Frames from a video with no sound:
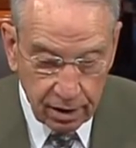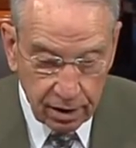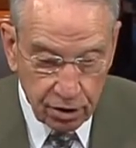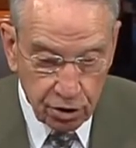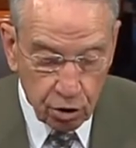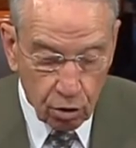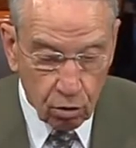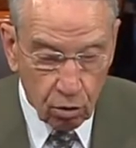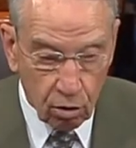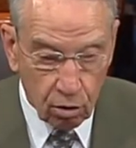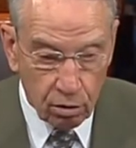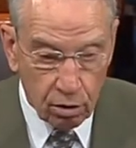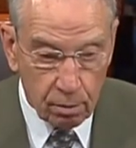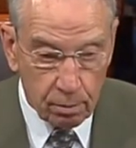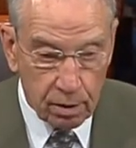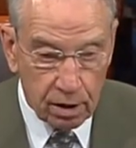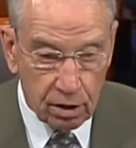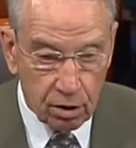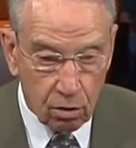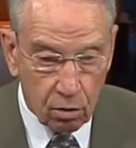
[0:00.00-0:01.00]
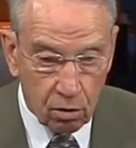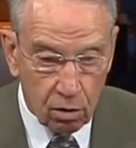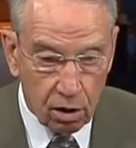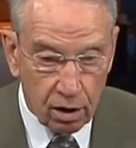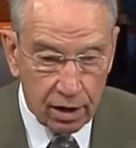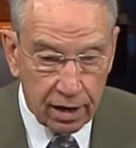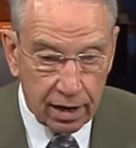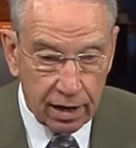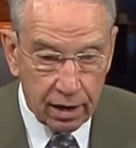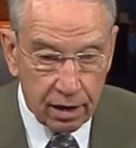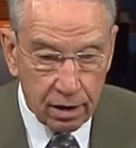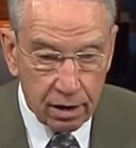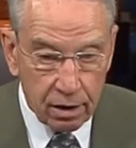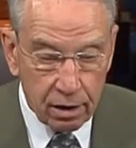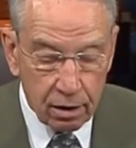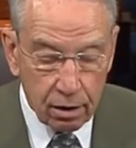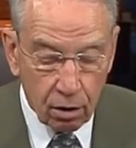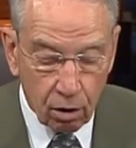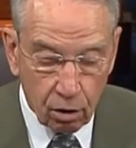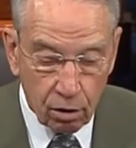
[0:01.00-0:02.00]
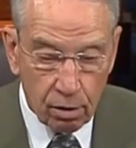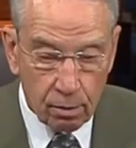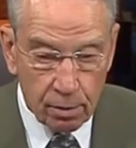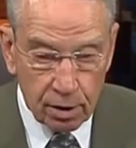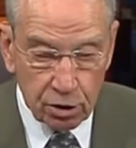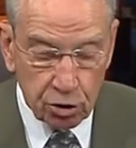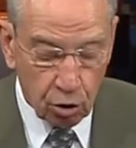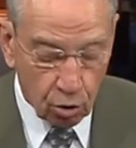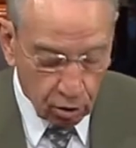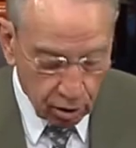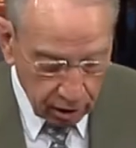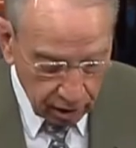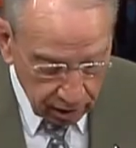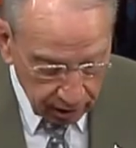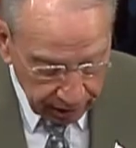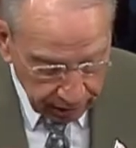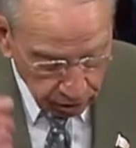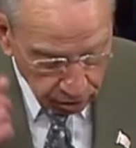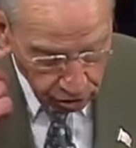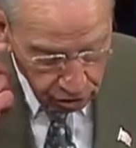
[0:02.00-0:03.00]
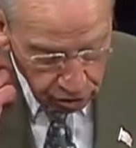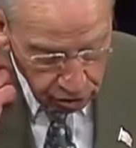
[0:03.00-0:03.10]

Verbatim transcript: And you heard the minority or the majority leader